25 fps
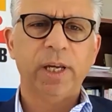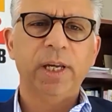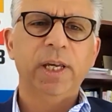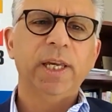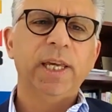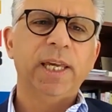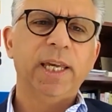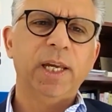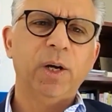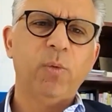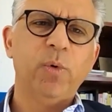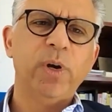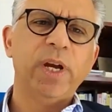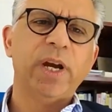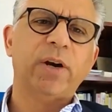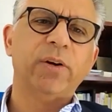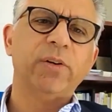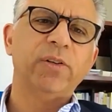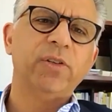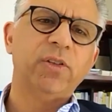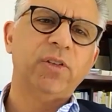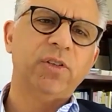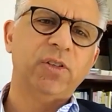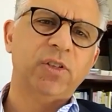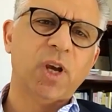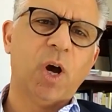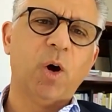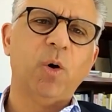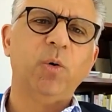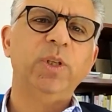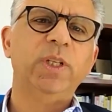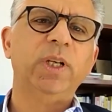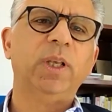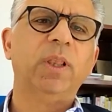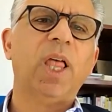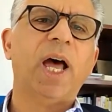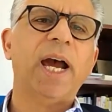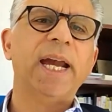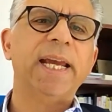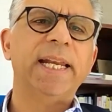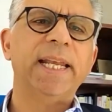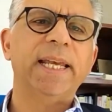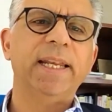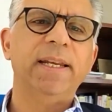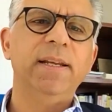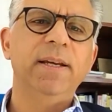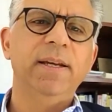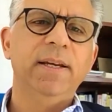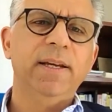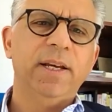And we are so delighted
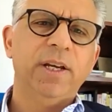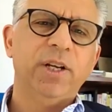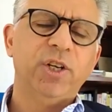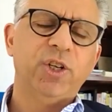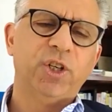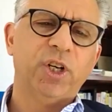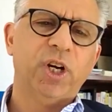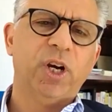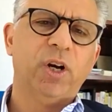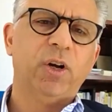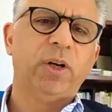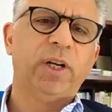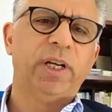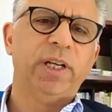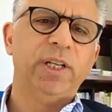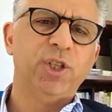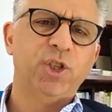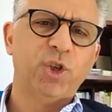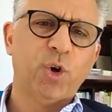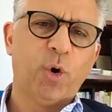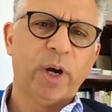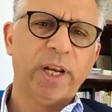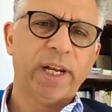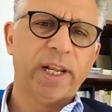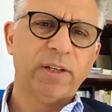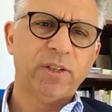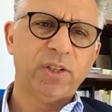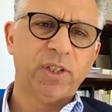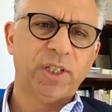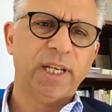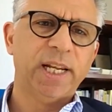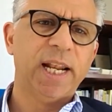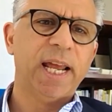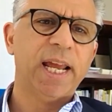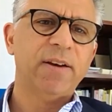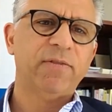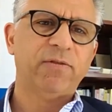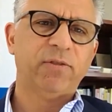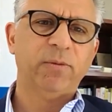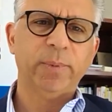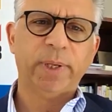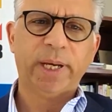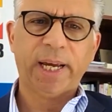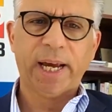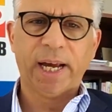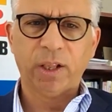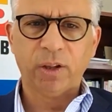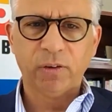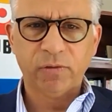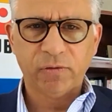Cheryl can join us today from
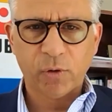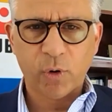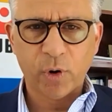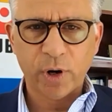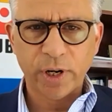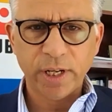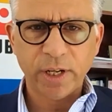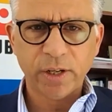California.